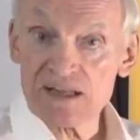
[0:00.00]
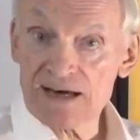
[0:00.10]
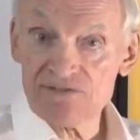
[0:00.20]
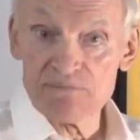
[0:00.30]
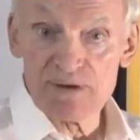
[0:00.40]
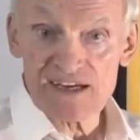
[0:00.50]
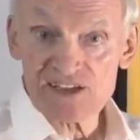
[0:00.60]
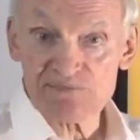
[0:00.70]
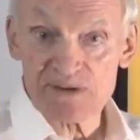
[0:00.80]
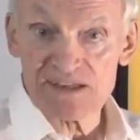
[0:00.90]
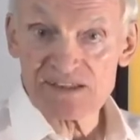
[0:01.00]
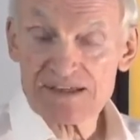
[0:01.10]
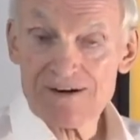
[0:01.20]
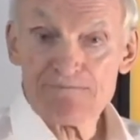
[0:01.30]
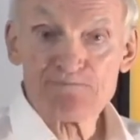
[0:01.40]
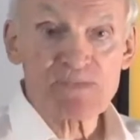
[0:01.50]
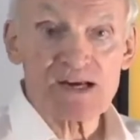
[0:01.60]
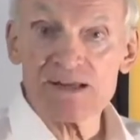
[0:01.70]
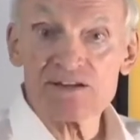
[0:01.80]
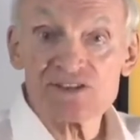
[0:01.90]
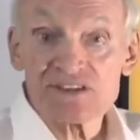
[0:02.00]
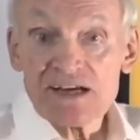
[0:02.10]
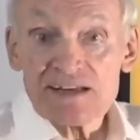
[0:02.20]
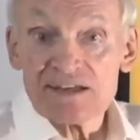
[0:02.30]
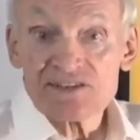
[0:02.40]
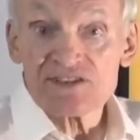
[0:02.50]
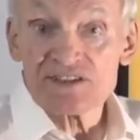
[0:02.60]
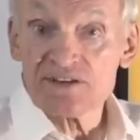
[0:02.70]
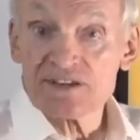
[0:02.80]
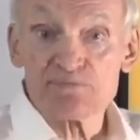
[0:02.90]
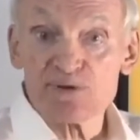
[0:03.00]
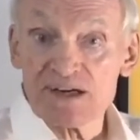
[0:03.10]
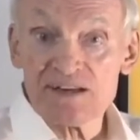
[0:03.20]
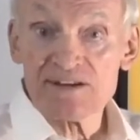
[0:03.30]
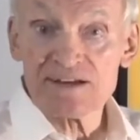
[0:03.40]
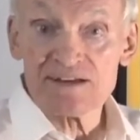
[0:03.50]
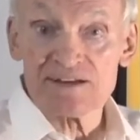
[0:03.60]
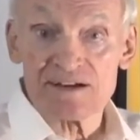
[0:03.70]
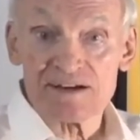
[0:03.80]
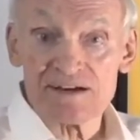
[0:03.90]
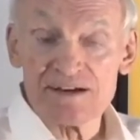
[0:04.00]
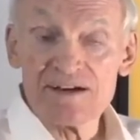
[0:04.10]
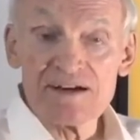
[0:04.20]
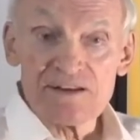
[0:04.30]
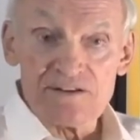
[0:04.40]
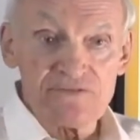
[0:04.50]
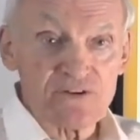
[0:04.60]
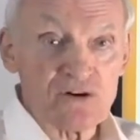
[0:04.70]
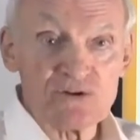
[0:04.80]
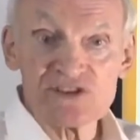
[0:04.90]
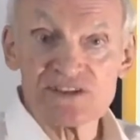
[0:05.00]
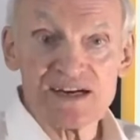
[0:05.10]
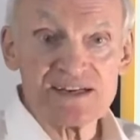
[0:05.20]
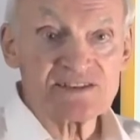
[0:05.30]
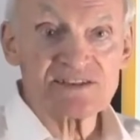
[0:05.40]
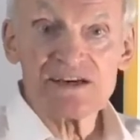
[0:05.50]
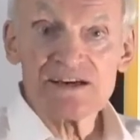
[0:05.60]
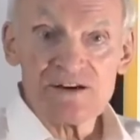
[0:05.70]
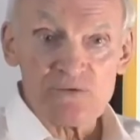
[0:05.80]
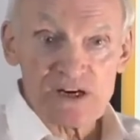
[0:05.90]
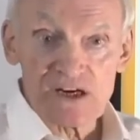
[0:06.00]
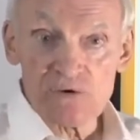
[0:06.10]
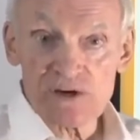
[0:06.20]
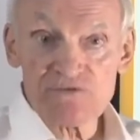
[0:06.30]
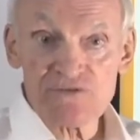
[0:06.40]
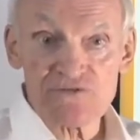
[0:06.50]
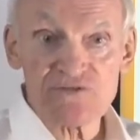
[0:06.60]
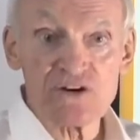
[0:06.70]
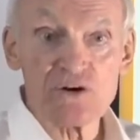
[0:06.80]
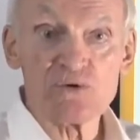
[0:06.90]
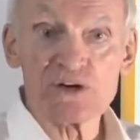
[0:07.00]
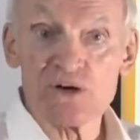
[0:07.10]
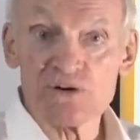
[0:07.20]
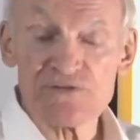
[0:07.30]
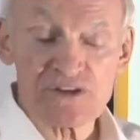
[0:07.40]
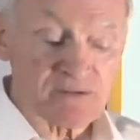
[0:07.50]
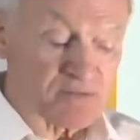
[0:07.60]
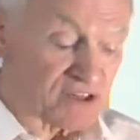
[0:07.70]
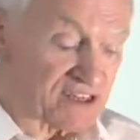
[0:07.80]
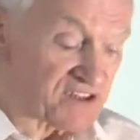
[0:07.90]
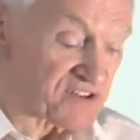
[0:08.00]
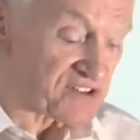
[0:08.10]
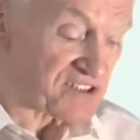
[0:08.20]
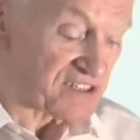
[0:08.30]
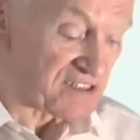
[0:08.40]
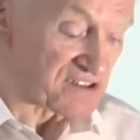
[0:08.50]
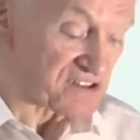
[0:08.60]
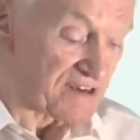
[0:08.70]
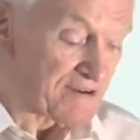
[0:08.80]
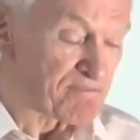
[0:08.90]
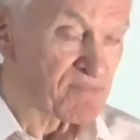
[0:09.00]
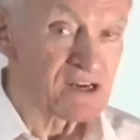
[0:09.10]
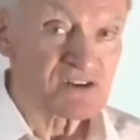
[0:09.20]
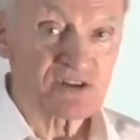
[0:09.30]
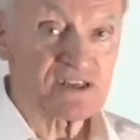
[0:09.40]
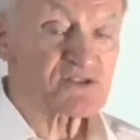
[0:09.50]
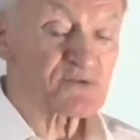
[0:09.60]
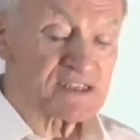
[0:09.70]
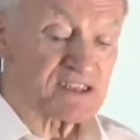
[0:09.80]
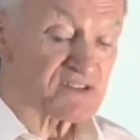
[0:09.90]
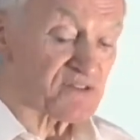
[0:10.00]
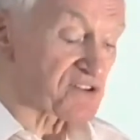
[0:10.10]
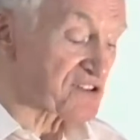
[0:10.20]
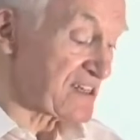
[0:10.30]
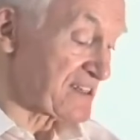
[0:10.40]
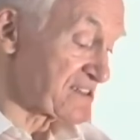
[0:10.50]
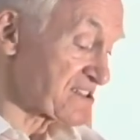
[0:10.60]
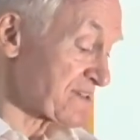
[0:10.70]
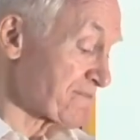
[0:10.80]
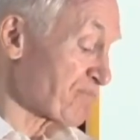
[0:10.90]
have a blank space and it's not necessary to put anything in there. The flow is nice. We're going for flow. We're going for communication skills. So let's read this first sentence.